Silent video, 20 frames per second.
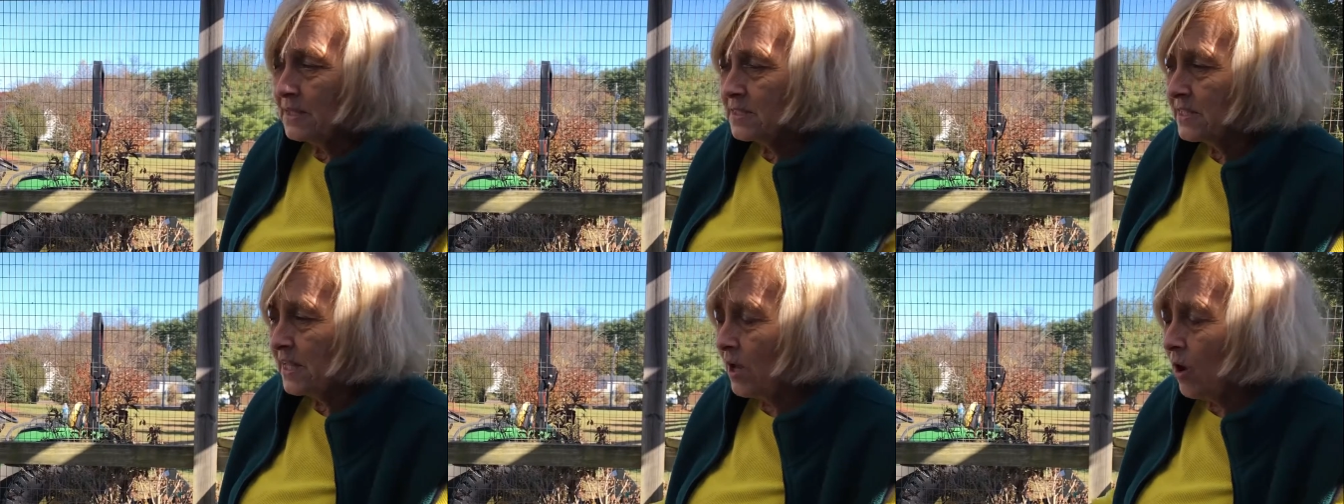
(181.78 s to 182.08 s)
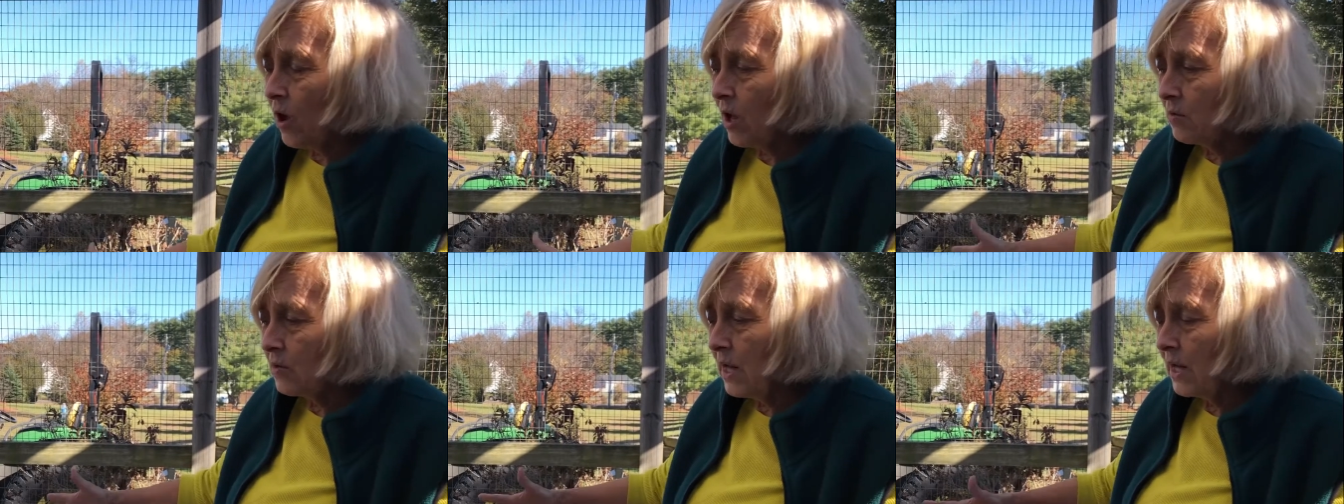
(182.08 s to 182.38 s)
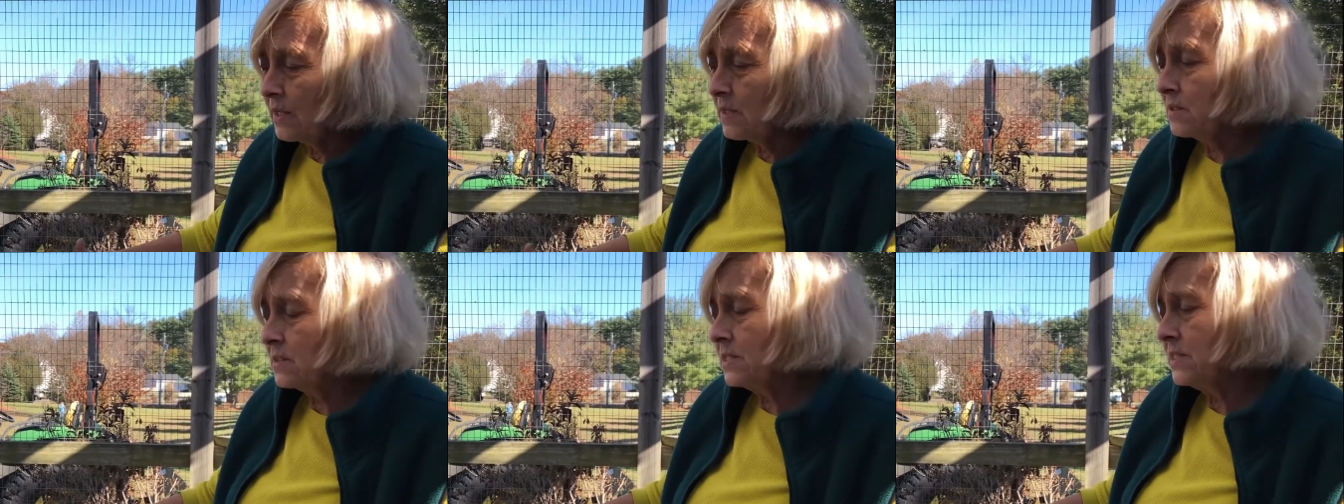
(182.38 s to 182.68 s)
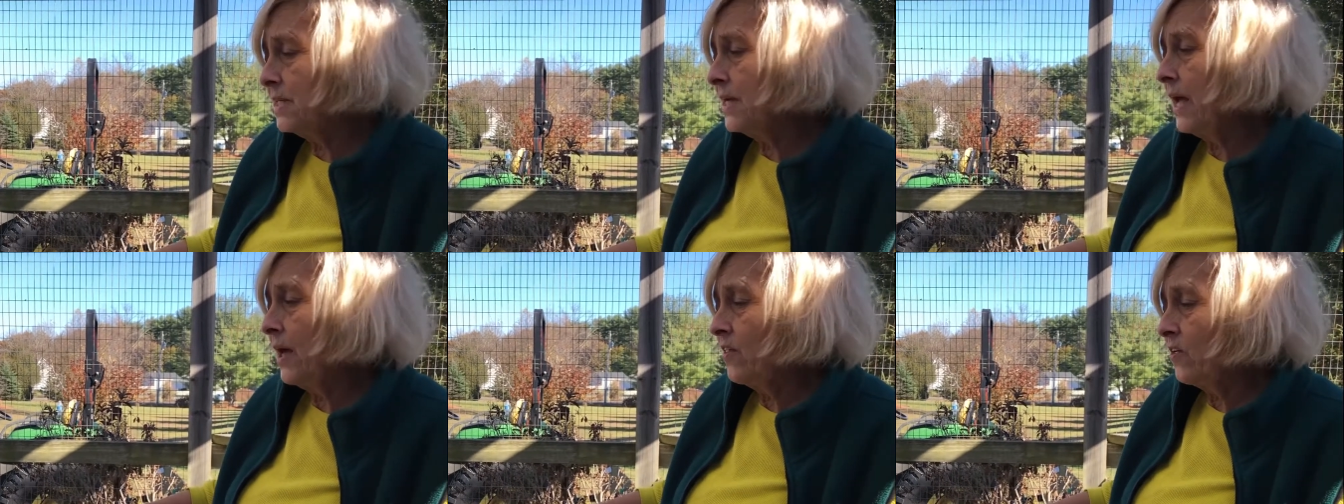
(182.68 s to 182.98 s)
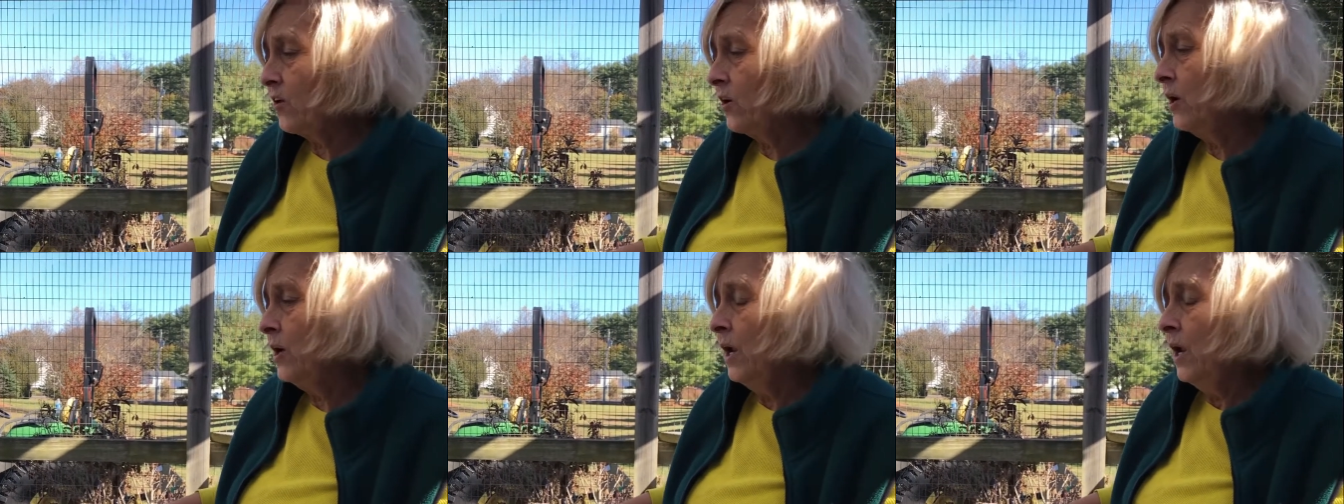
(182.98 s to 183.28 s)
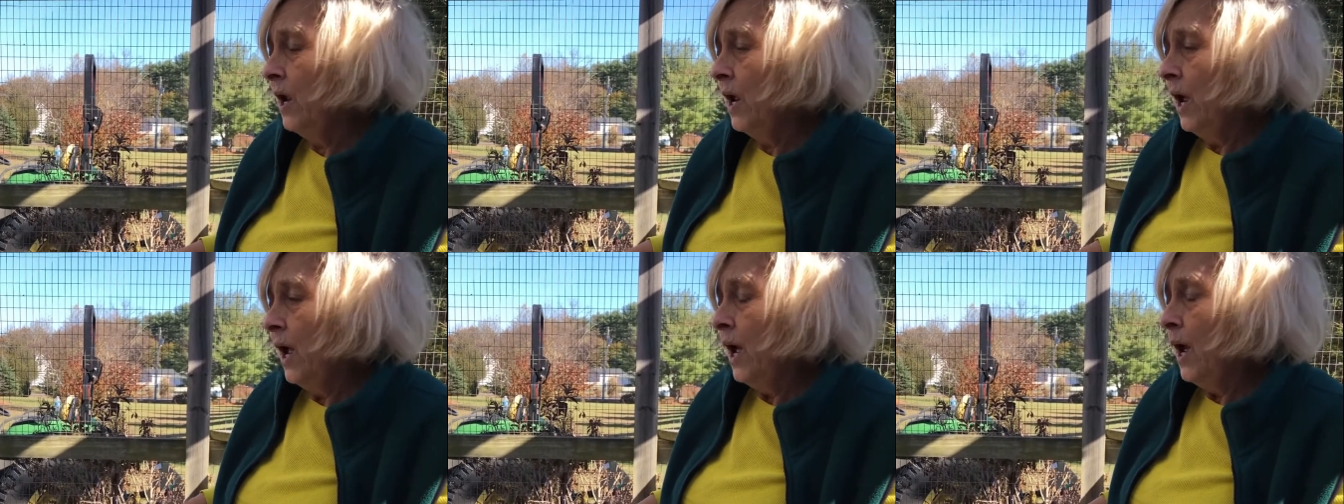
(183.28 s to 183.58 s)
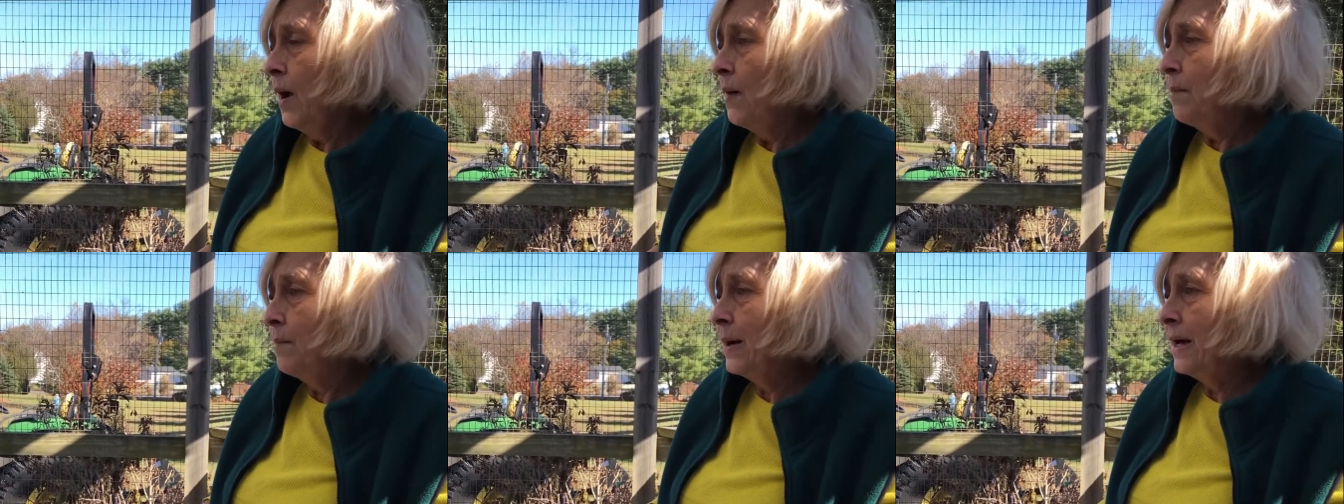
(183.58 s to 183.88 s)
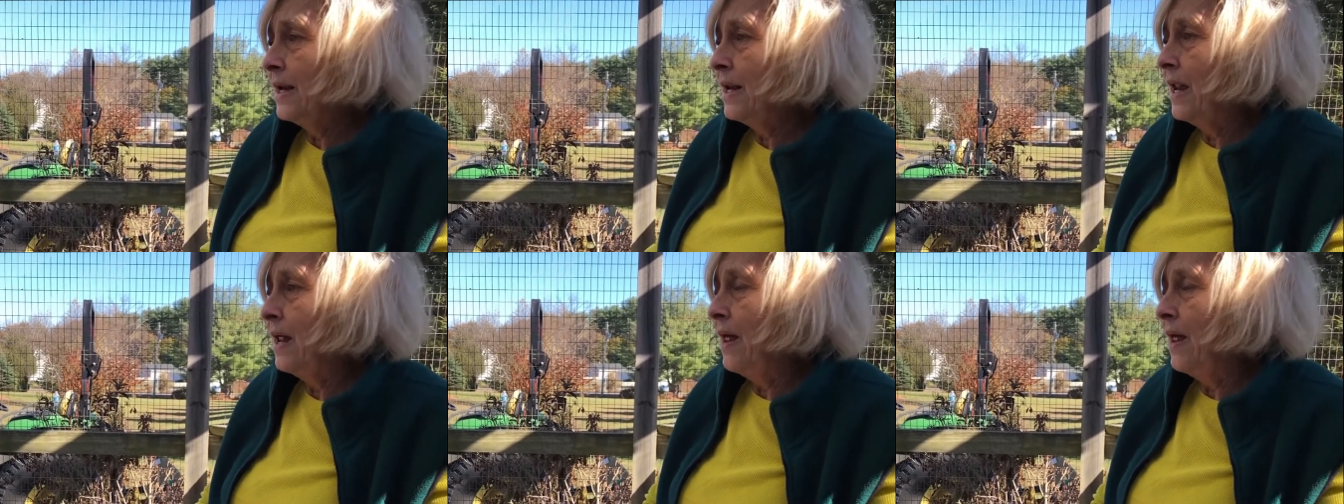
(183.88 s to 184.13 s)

they all cuddle together, but